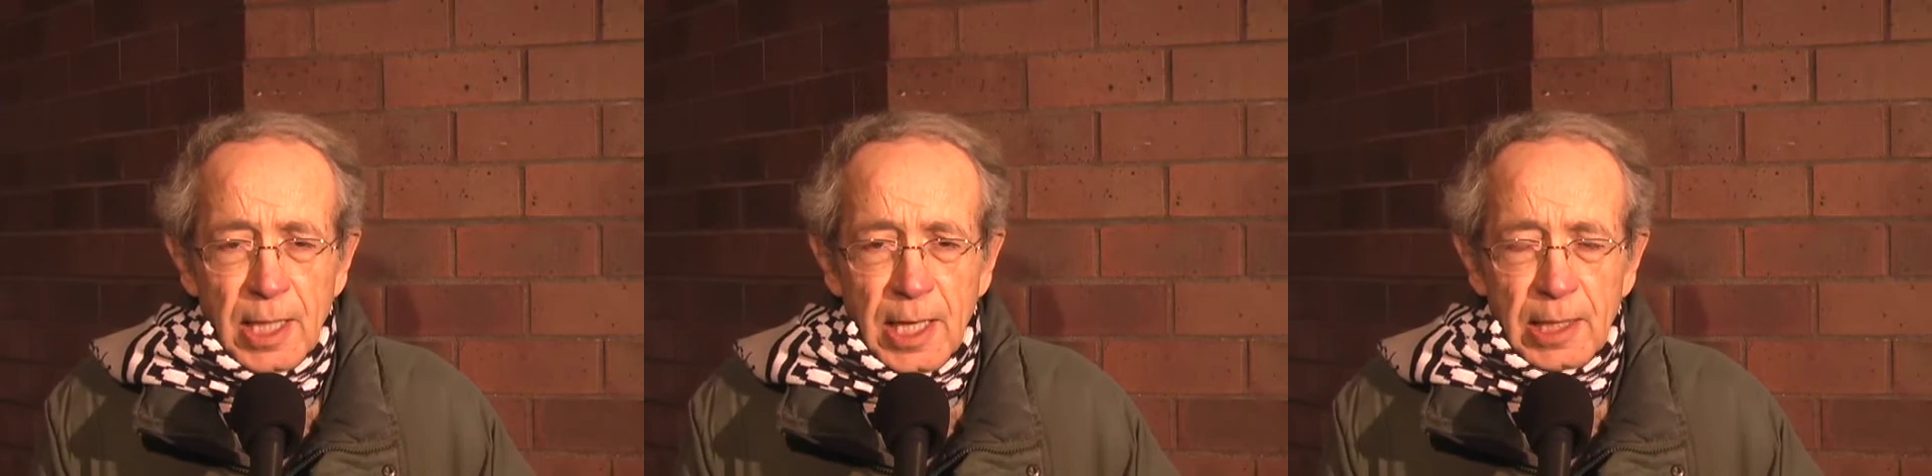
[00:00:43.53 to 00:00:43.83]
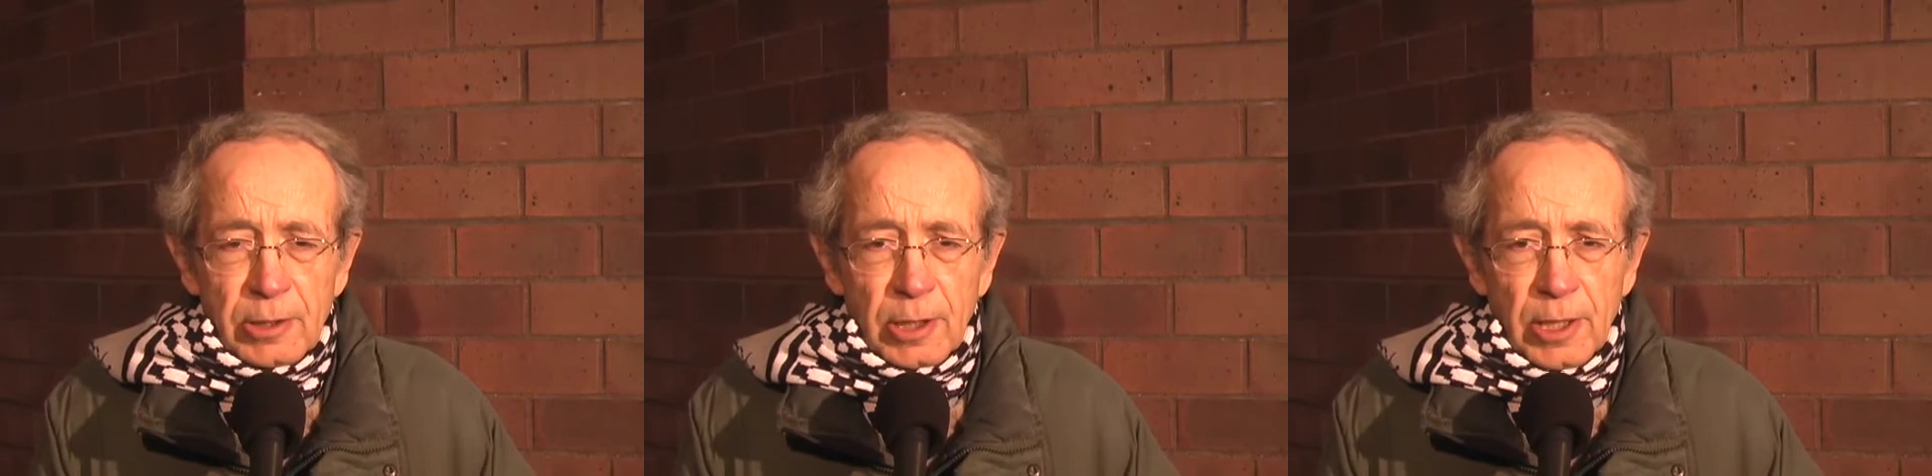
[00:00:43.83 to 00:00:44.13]

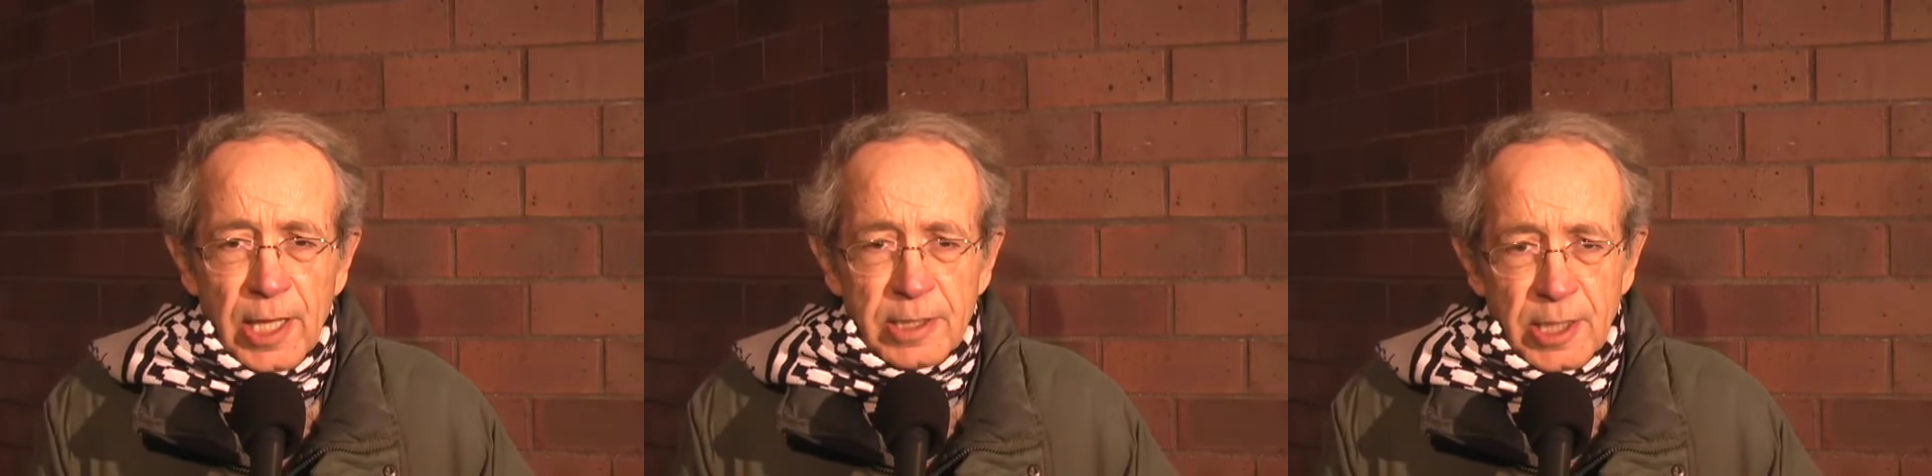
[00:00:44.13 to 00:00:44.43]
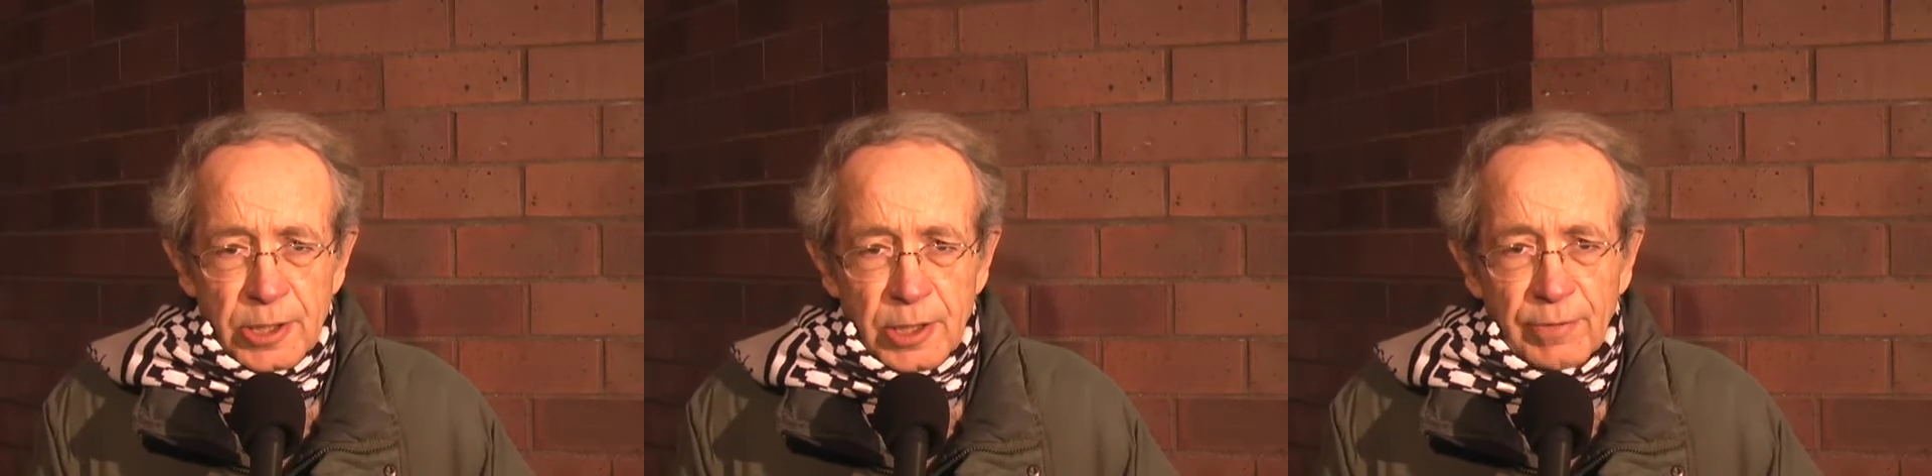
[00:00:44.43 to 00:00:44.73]
and
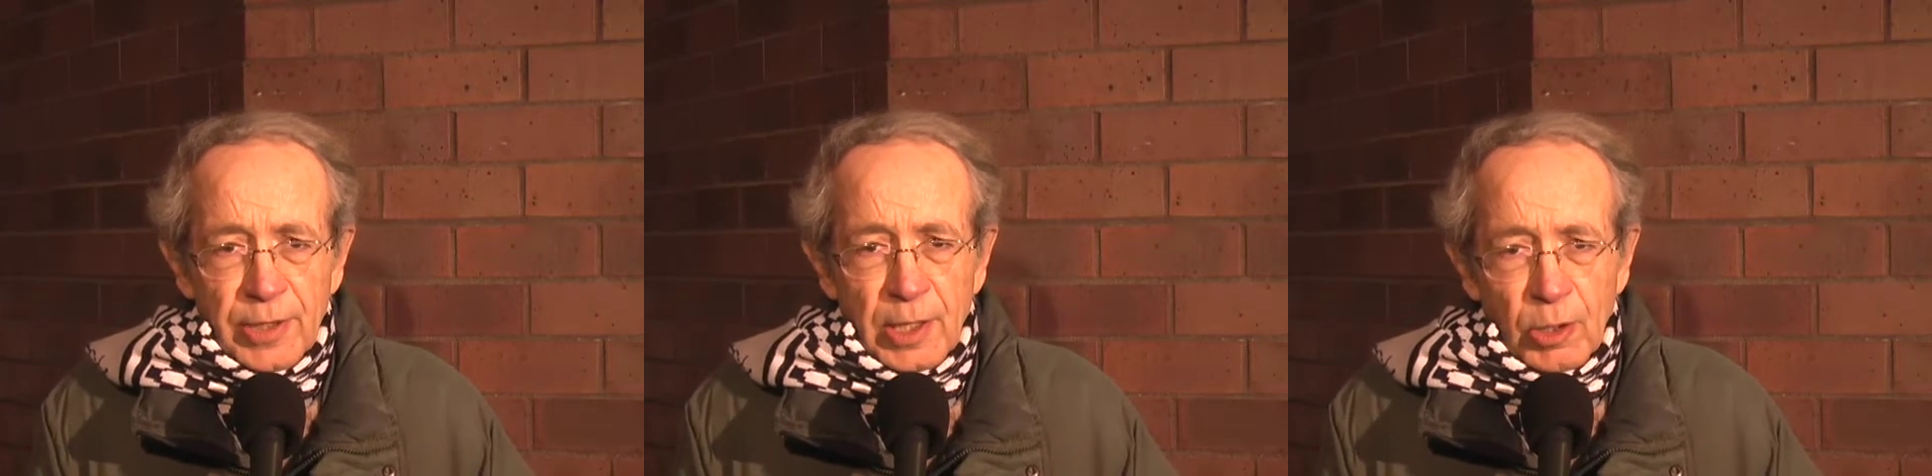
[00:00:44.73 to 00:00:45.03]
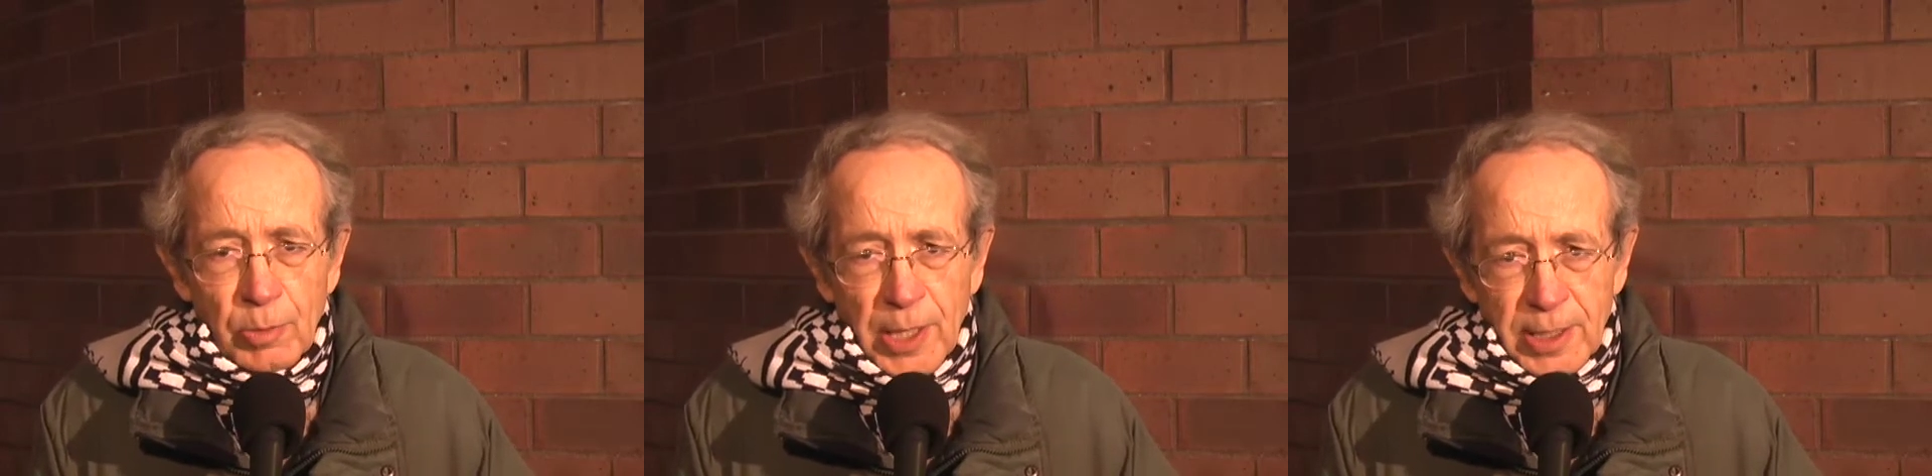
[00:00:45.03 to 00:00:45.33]
colonization of their
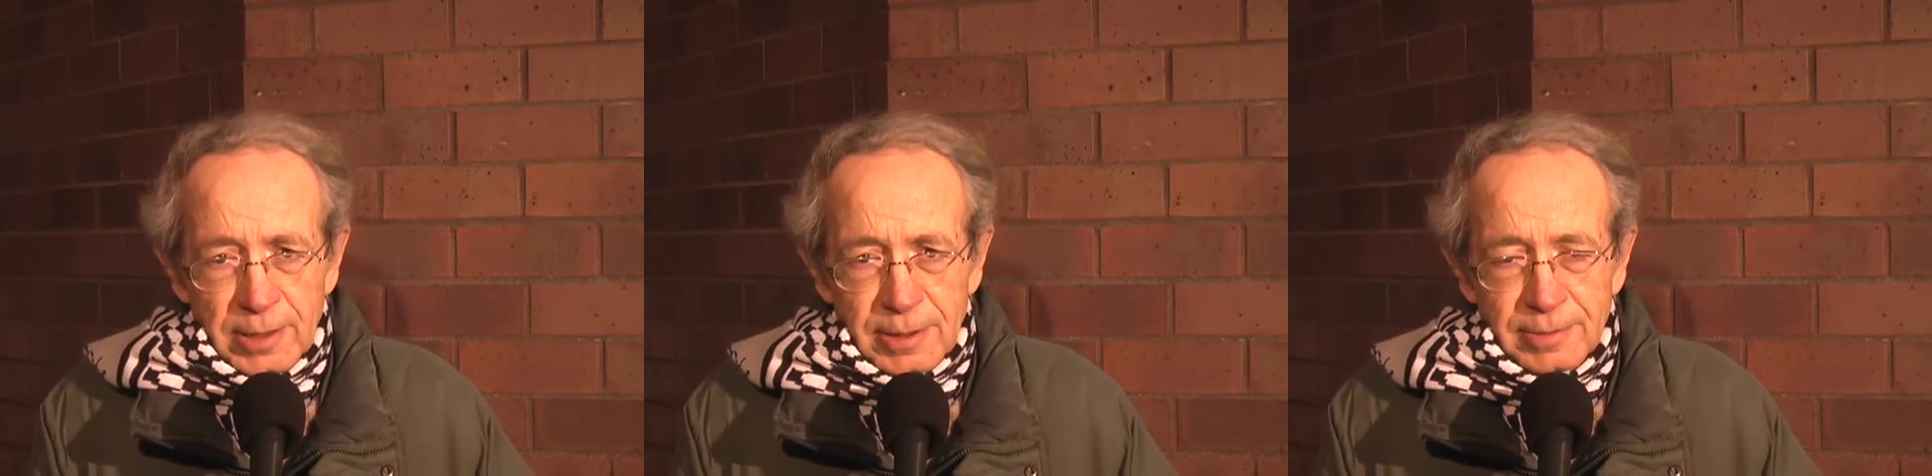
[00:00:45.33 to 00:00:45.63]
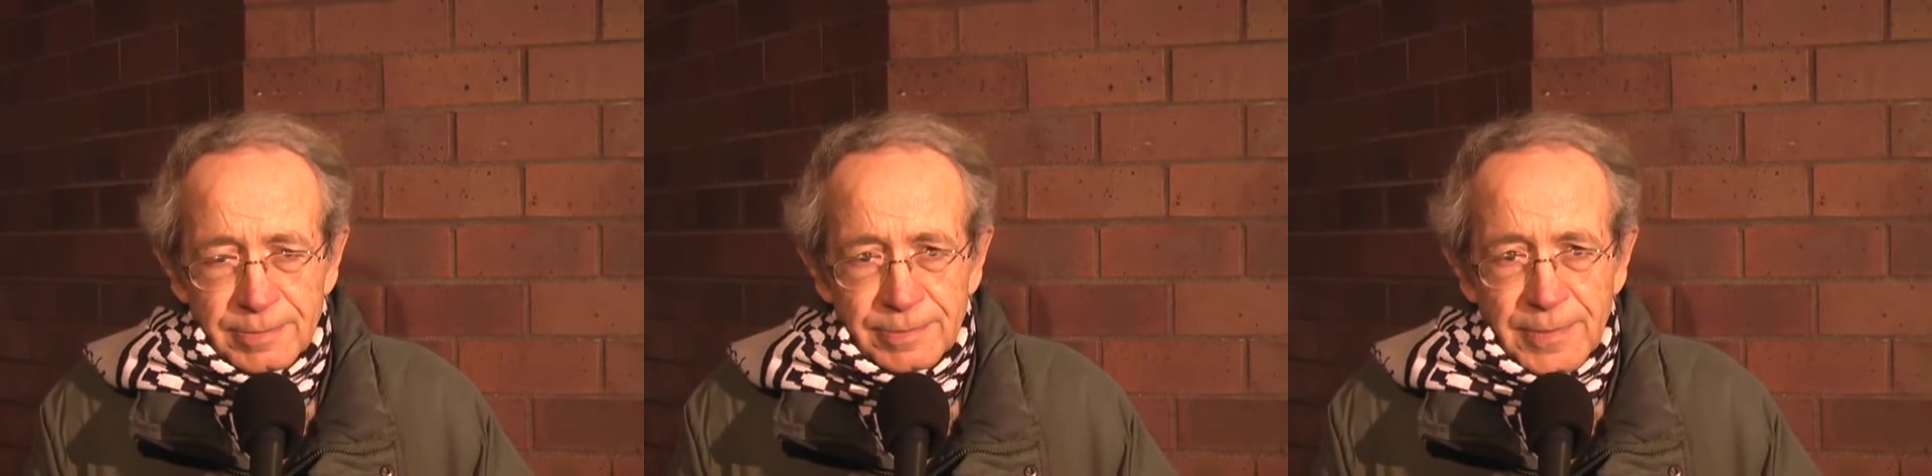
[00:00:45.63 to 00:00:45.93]
homeland.
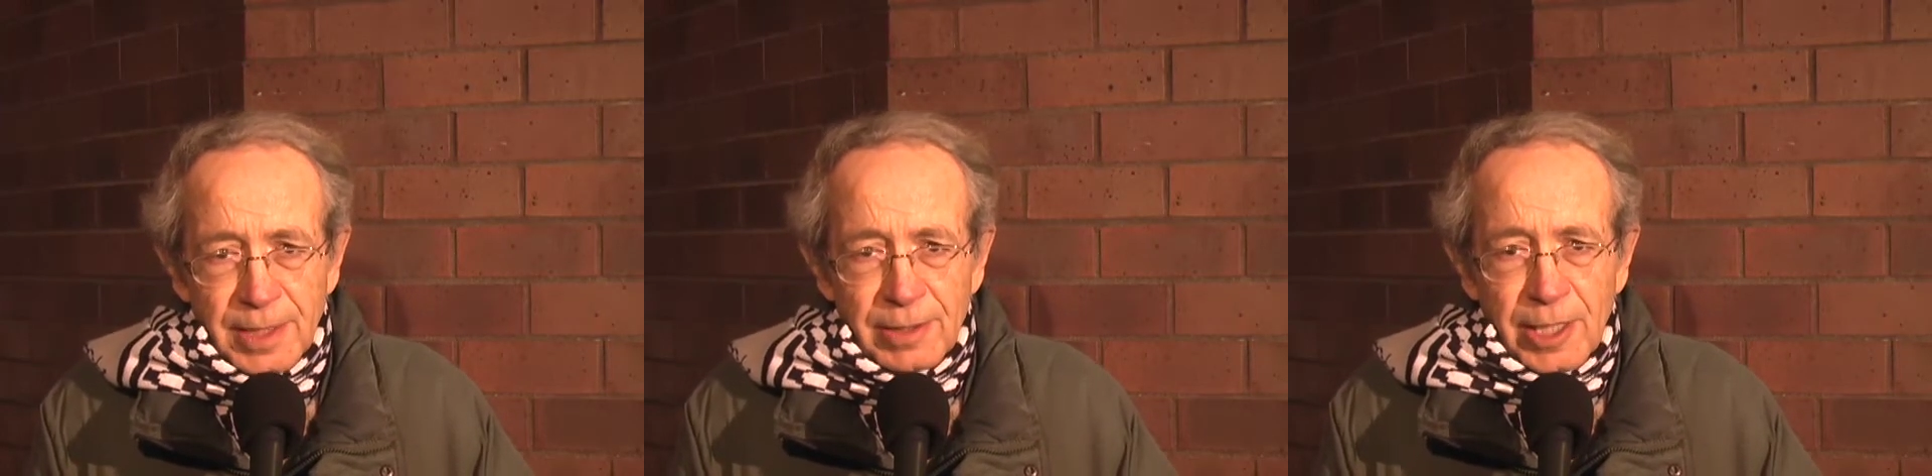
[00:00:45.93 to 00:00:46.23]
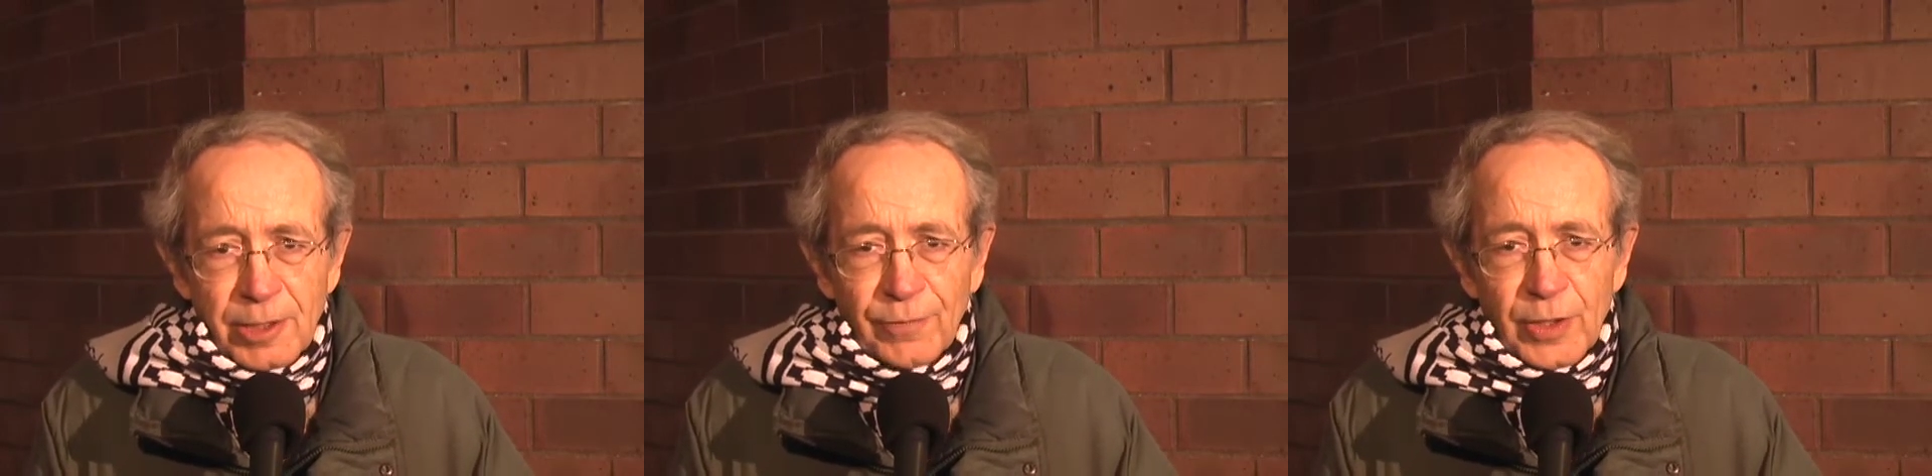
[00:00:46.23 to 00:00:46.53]

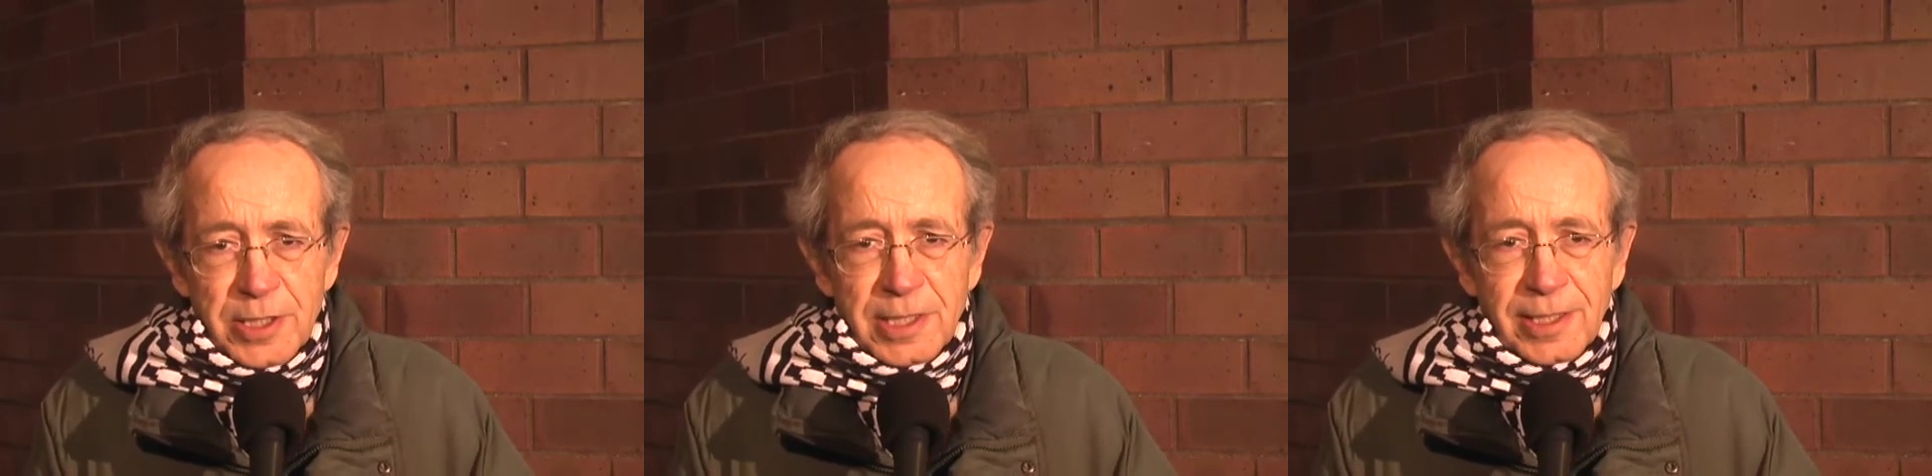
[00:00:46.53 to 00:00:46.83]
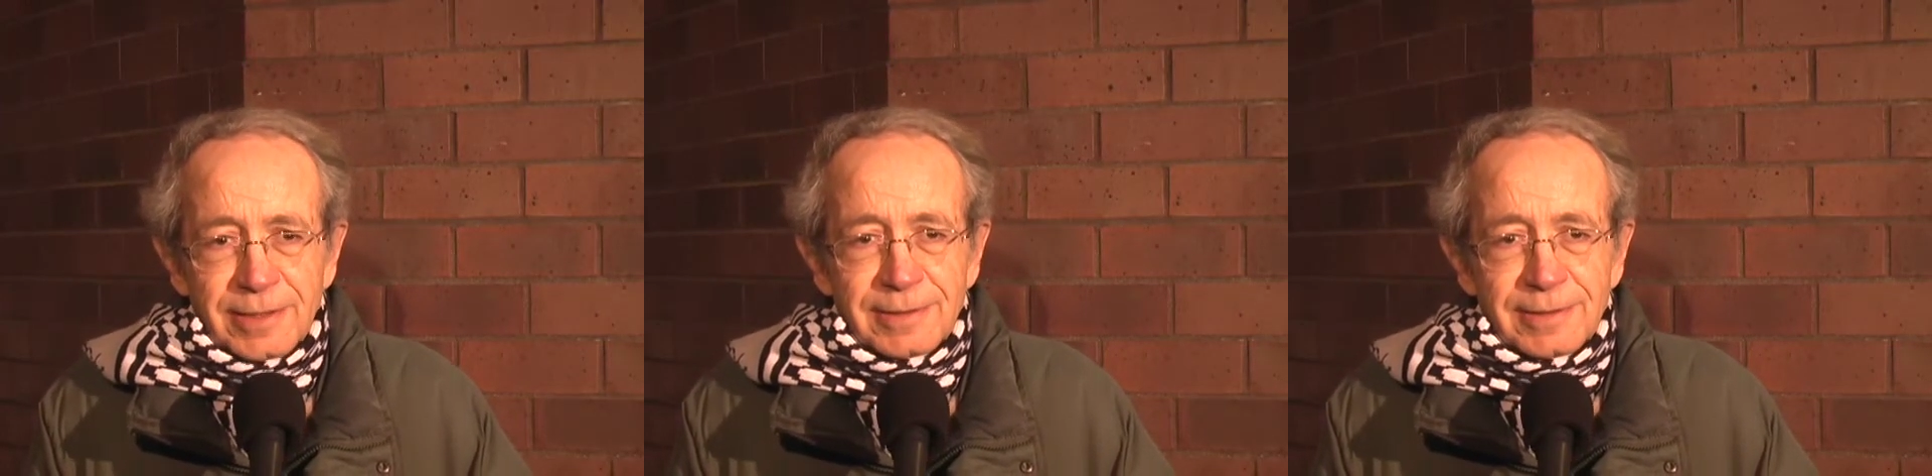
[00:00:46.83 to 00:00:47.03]
Thank you for listening.